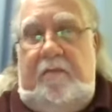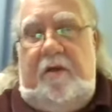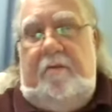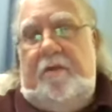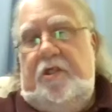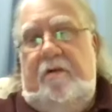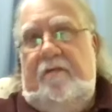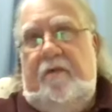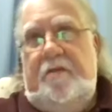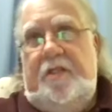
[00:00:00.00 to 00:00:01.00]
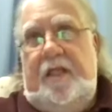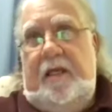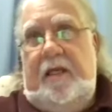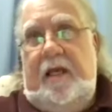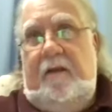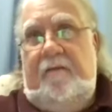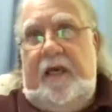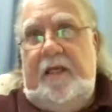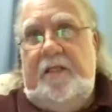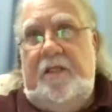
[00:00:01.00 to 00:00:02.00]
Mary's University in
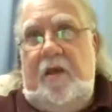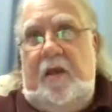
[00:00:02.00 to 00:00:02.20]
Halifax,